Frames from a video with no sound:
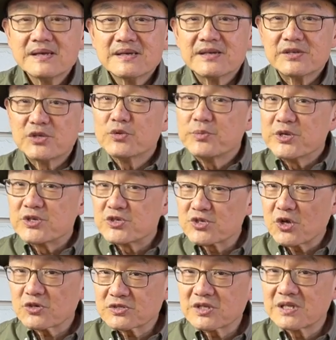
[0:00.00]
you'll be
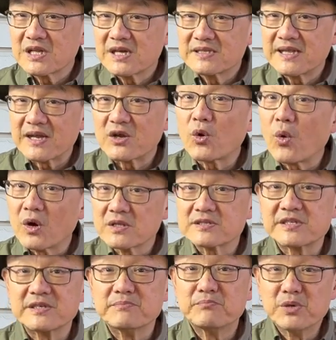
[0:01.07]
shocked to learn that
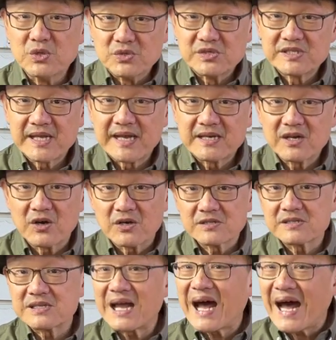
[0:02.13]
quality boots can
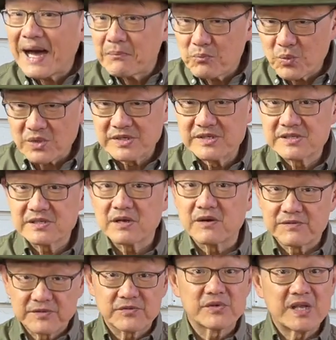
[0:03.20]
cost upwards of
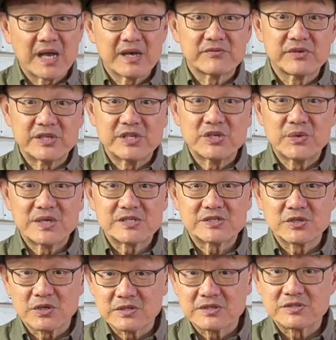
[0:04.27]
300 US
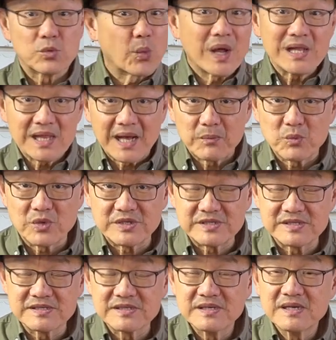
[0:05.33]
dollars, well upwards.